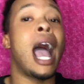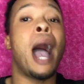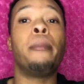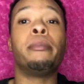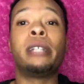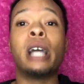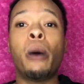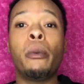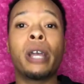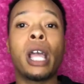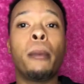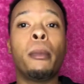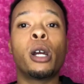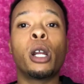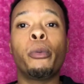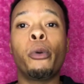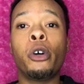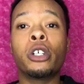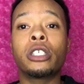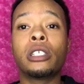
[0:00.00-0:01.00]
I'm done with him on a
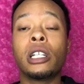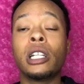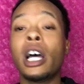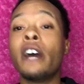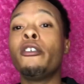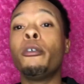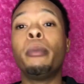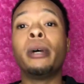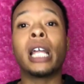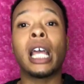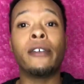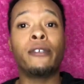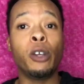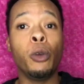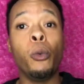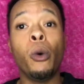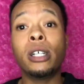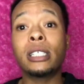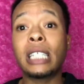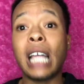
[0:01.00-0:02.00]
personal level, but if he
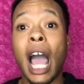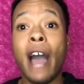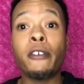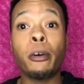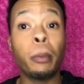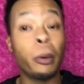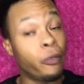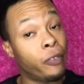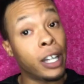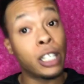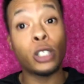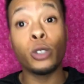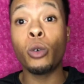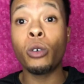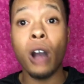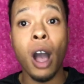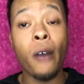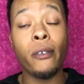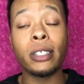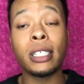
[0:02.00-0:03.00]
wants to have a professional
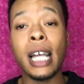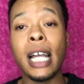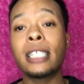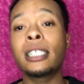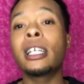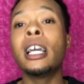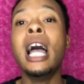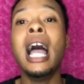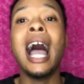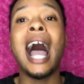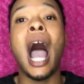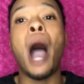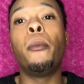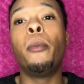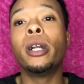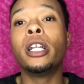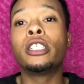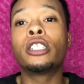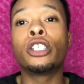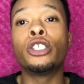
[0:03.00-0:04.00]
conversation, I'm
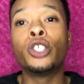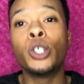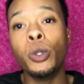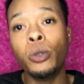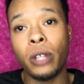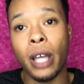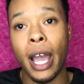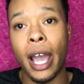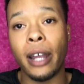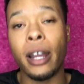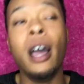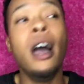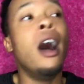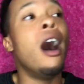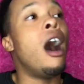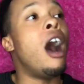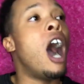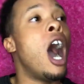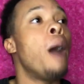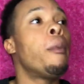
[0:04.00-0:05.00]
willing to do that.
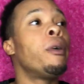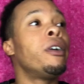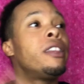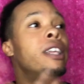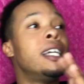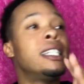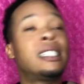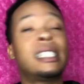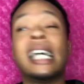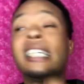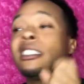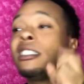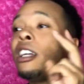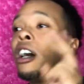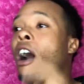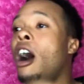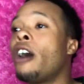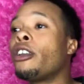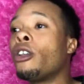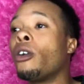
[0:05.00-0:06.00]
Aubrey then says in the
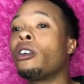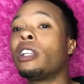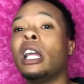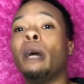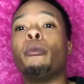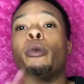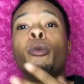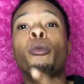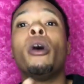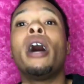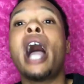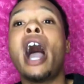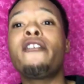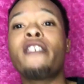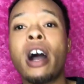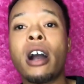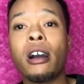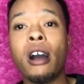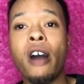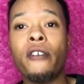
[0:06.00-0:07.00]
audio clip, we will have
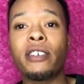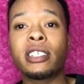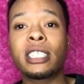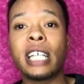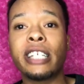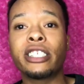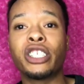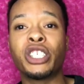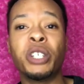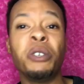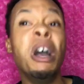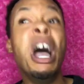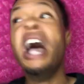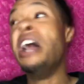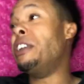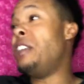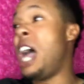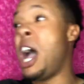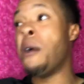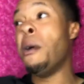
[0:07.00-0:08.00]
our conversation.
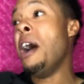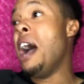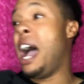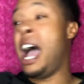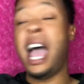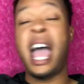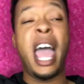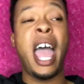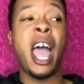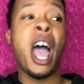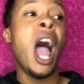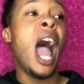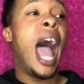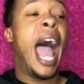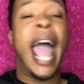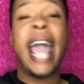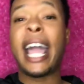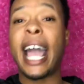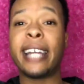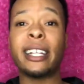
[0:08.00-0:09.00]

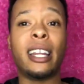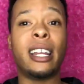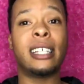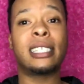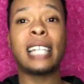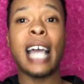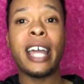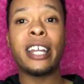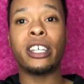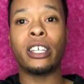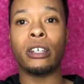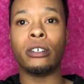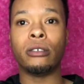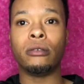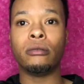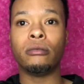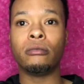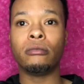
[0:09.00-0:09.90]
I ain't got nothing to say to you.